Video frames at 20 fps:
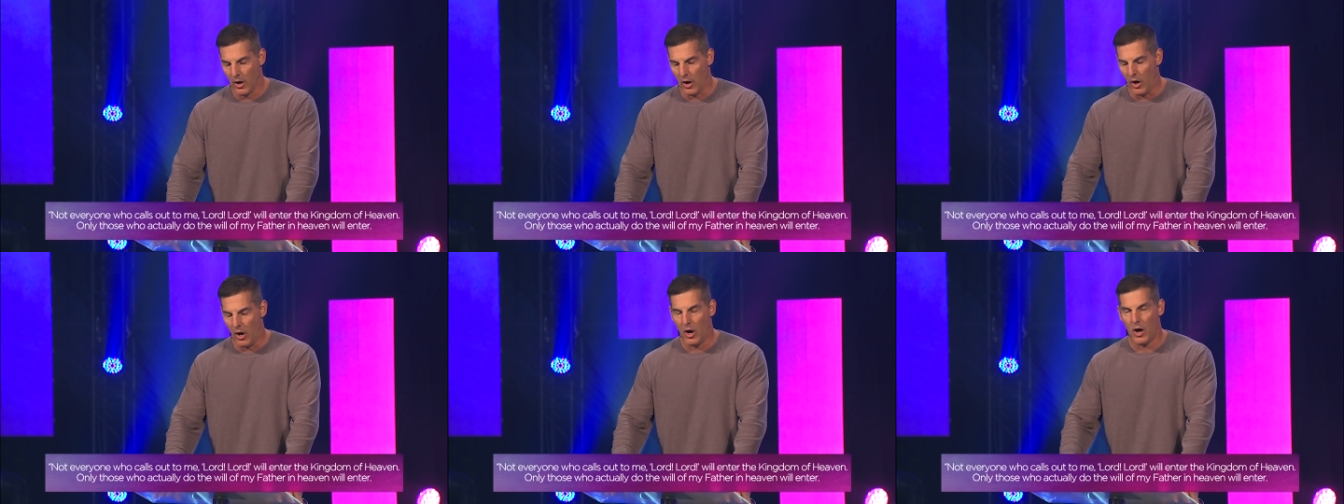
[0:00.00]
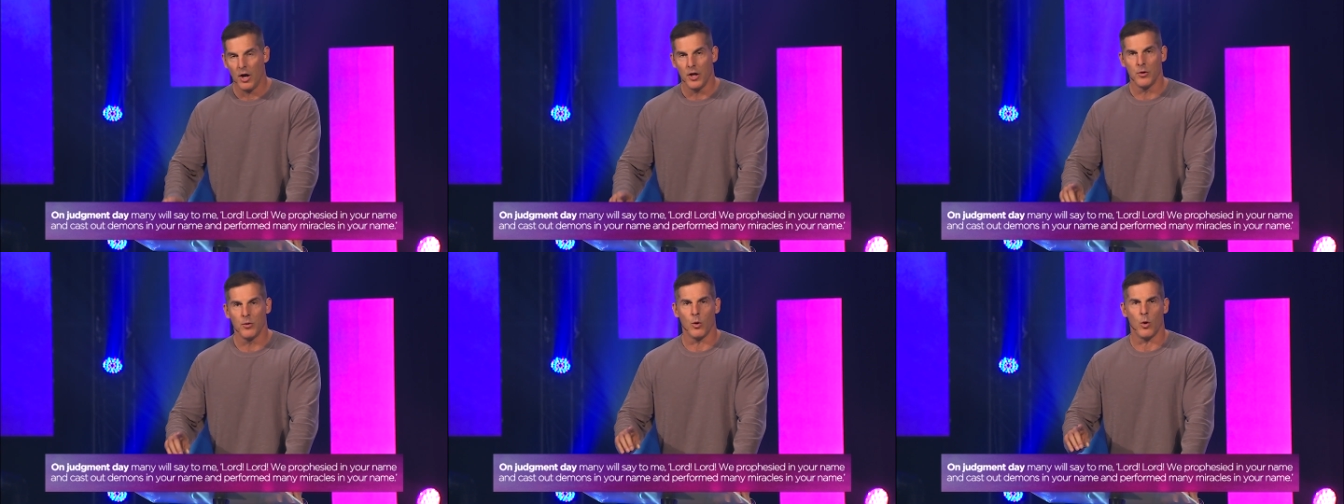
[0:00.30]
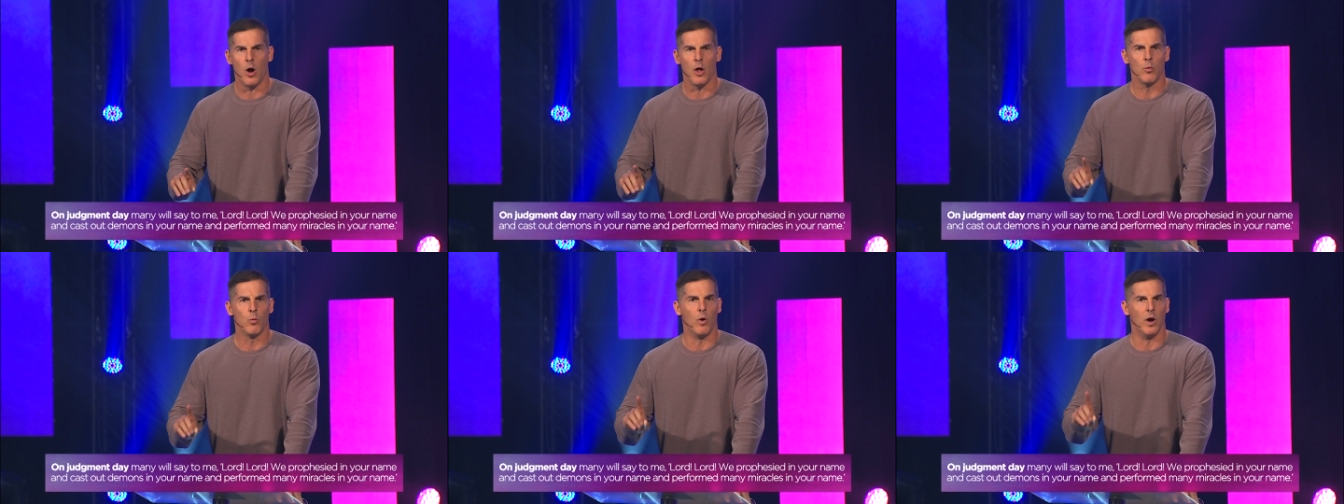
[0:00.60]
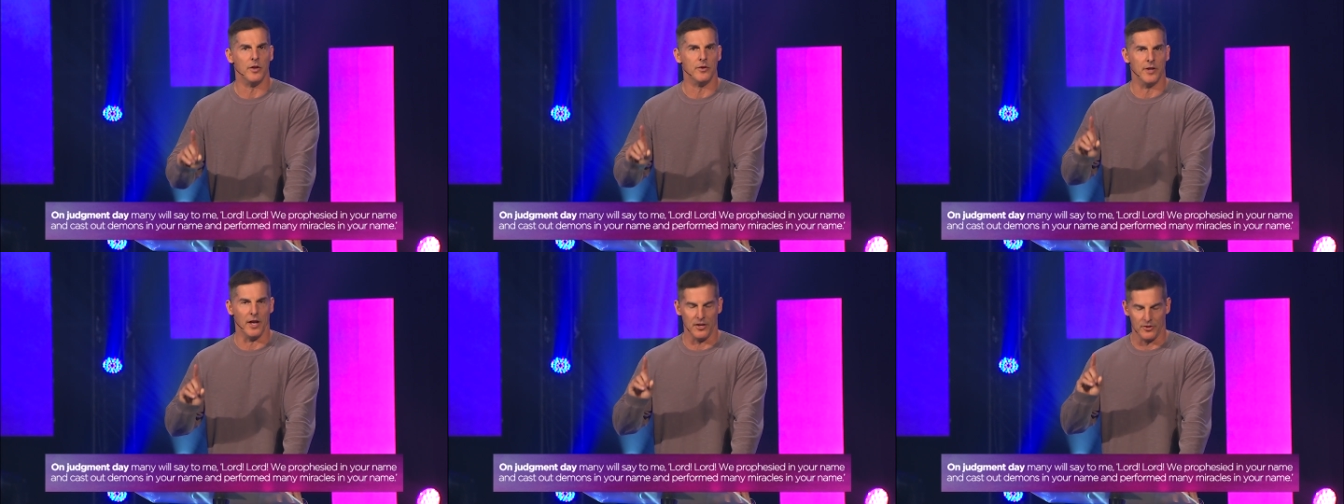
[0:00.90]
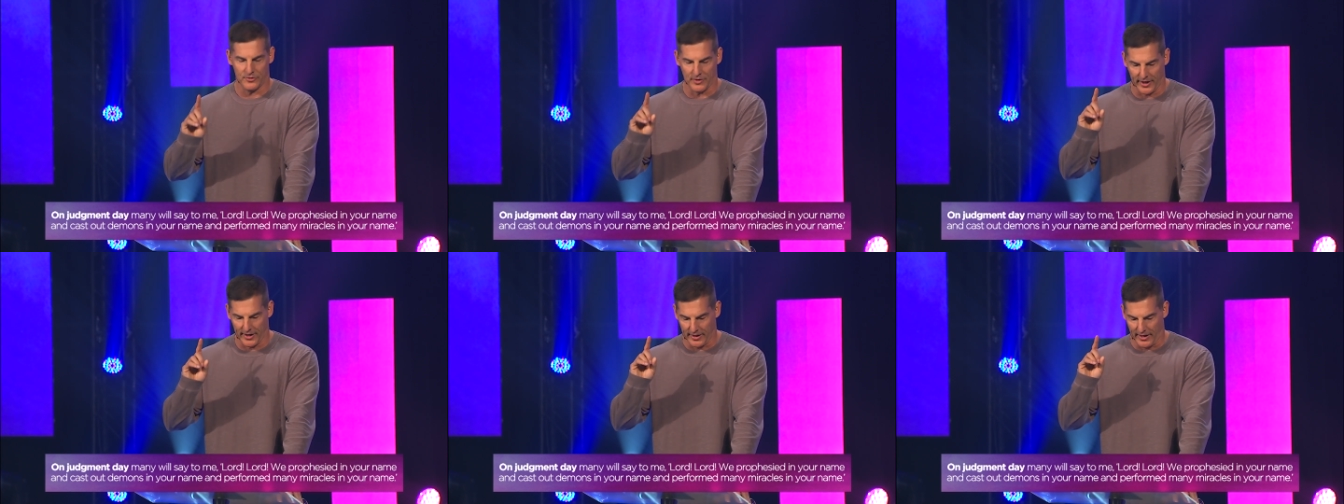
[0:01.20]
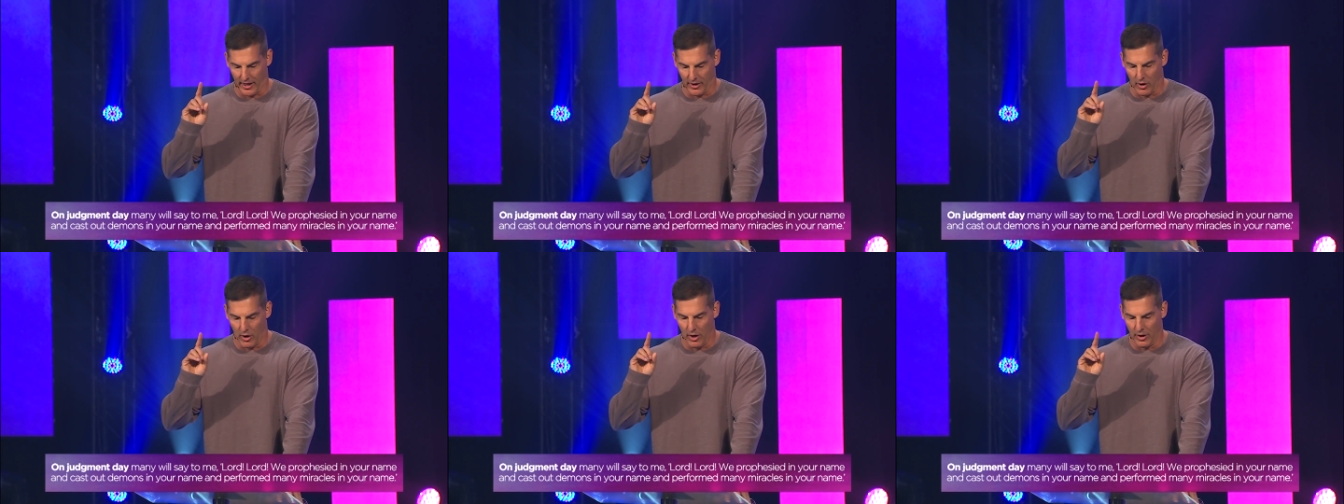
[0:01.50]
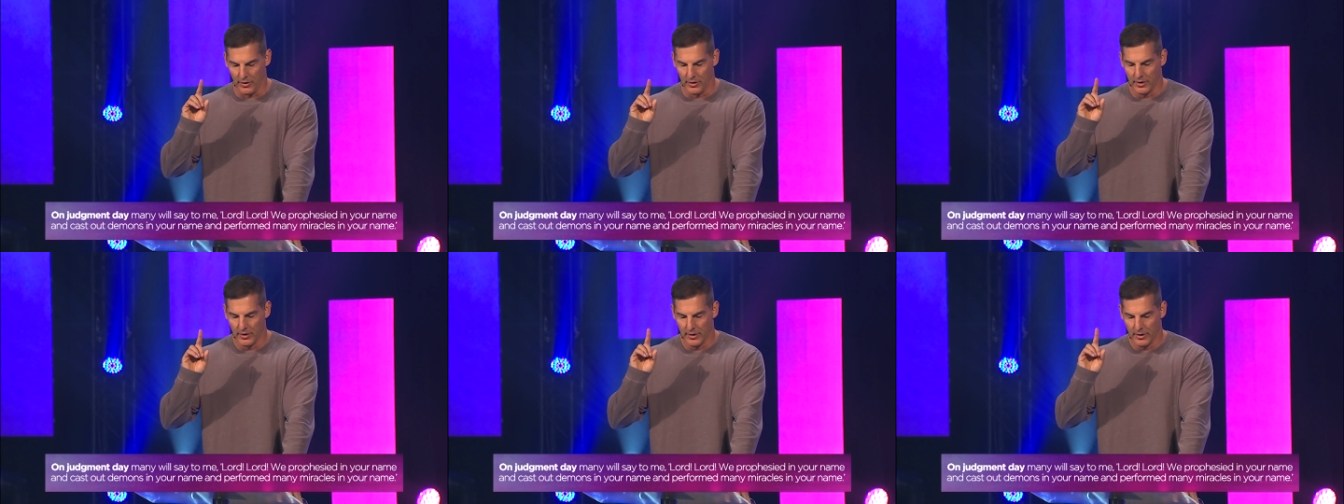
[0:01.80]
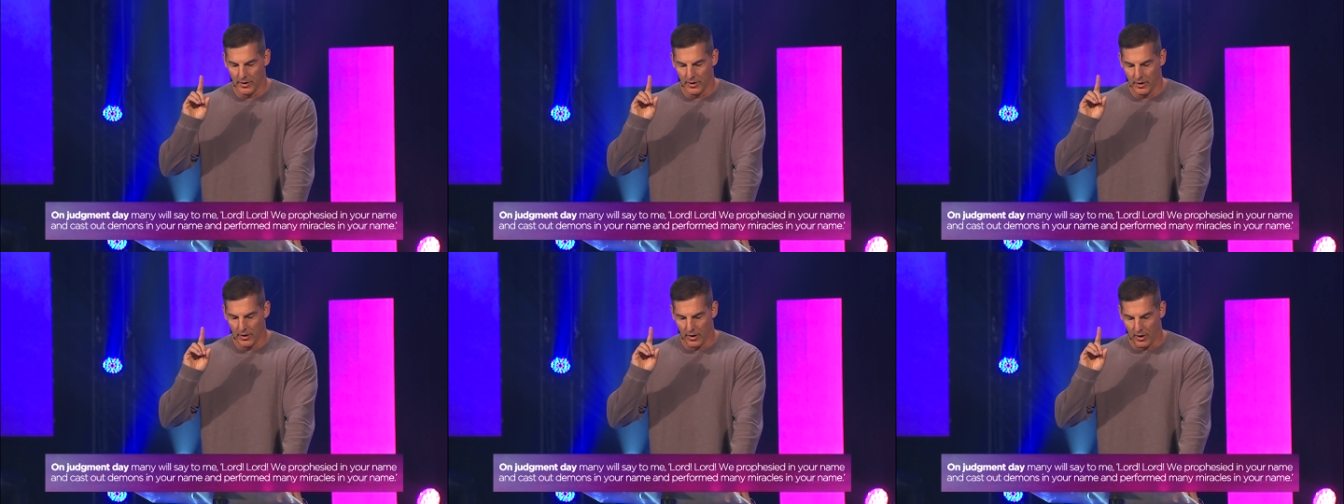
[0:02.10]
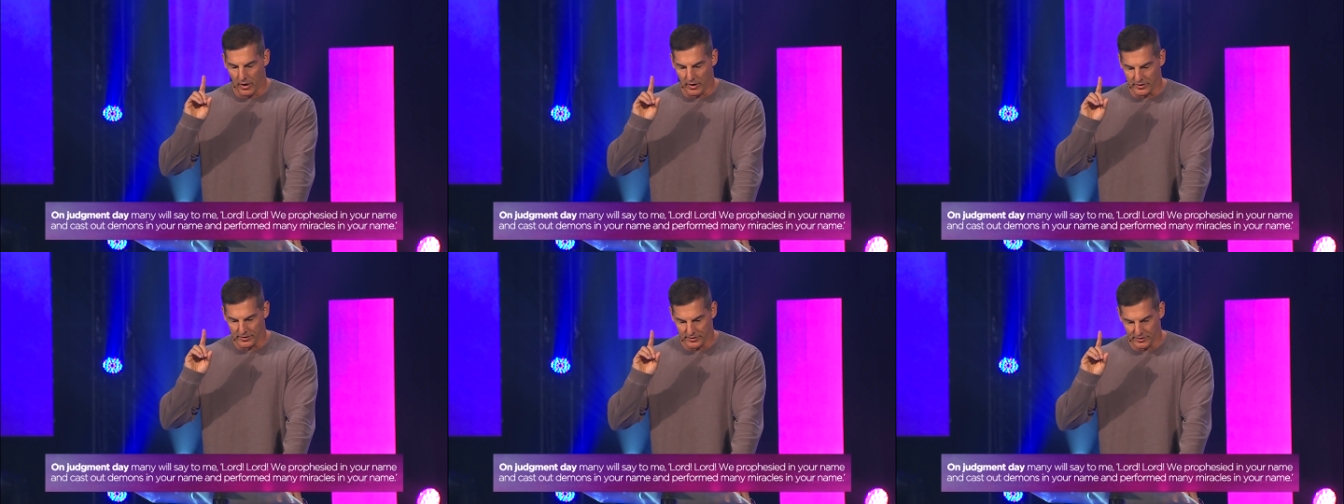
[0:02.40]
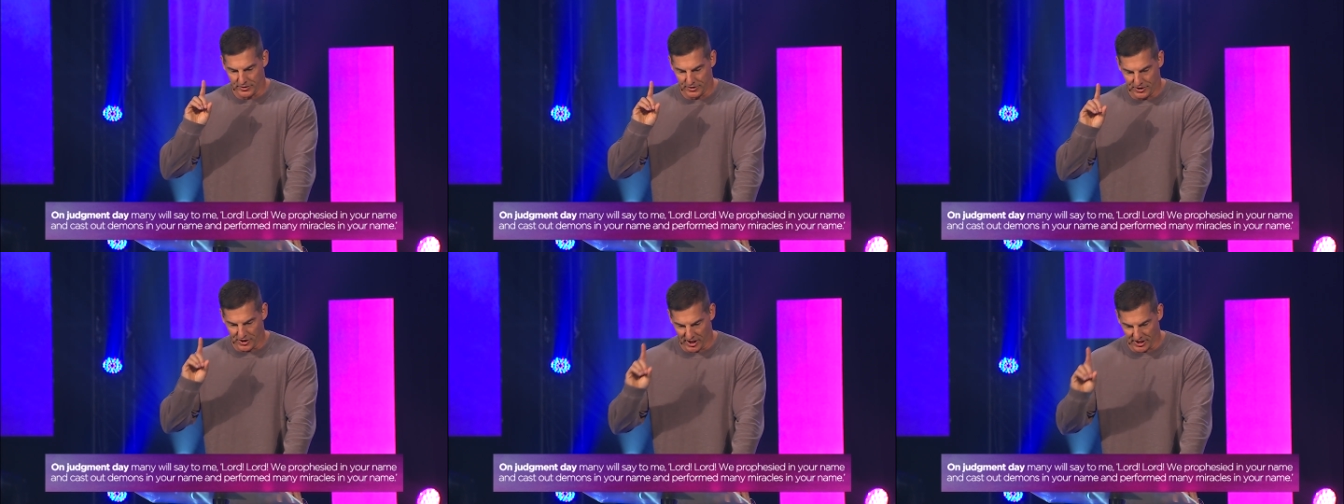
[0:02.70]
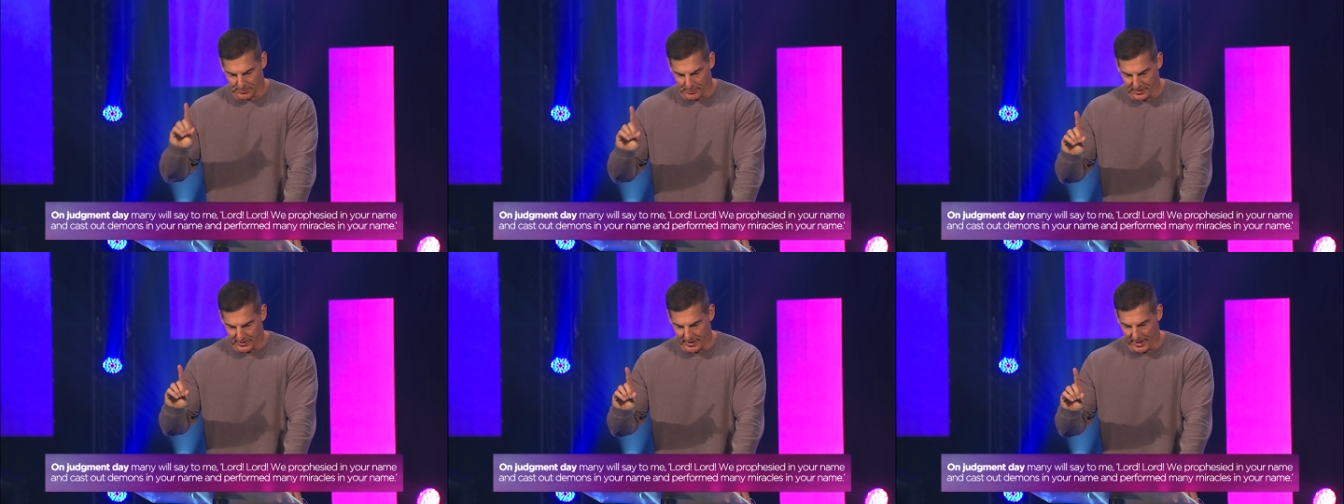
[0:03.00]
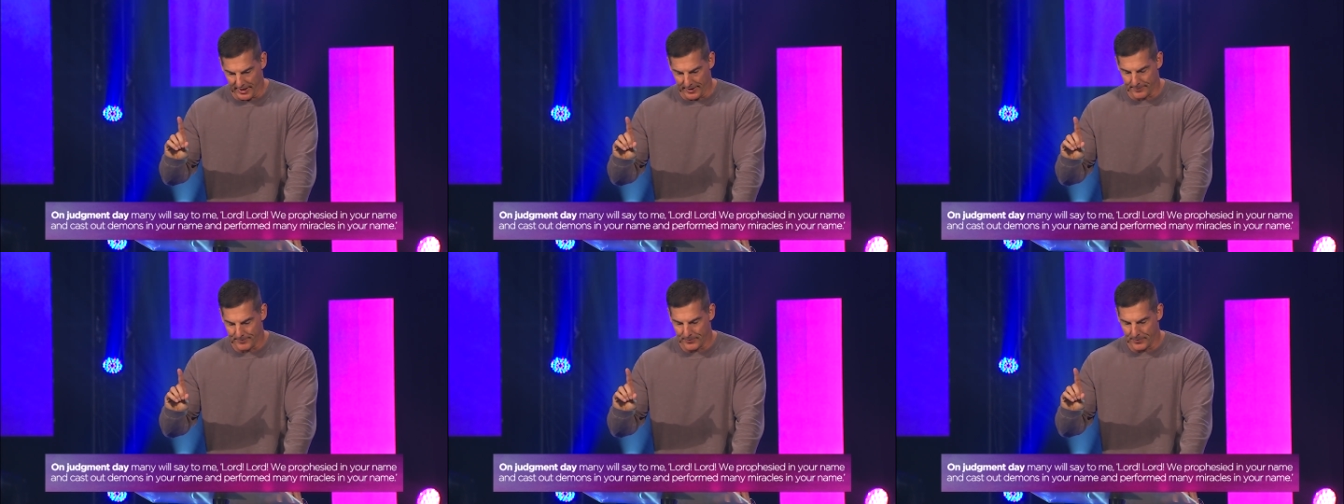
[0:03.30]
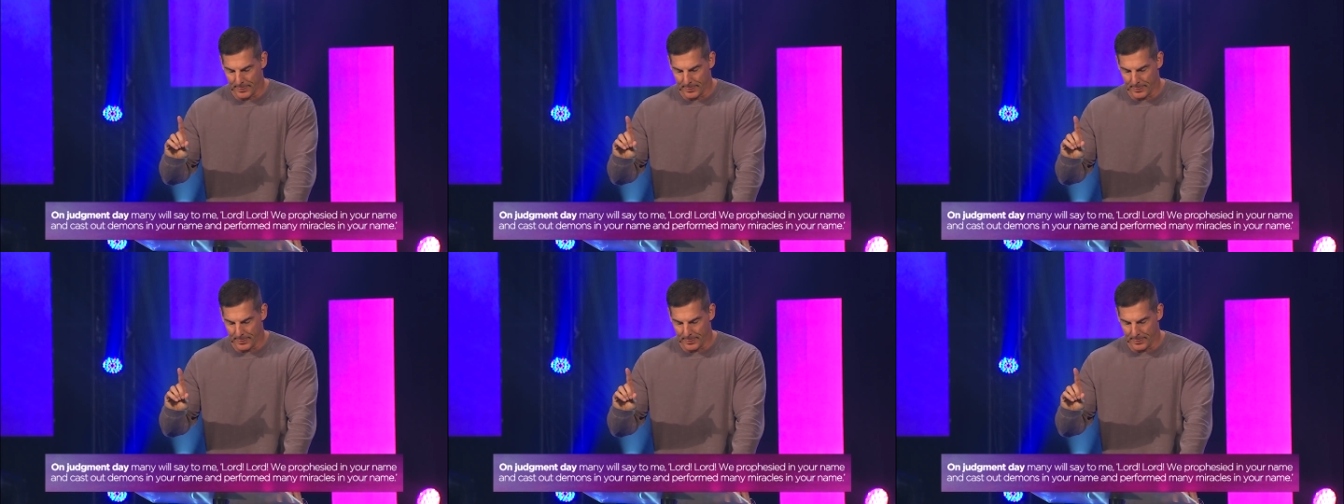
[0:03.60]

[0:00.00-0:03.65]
On, on what day? Say it aloud. On, on judgment day.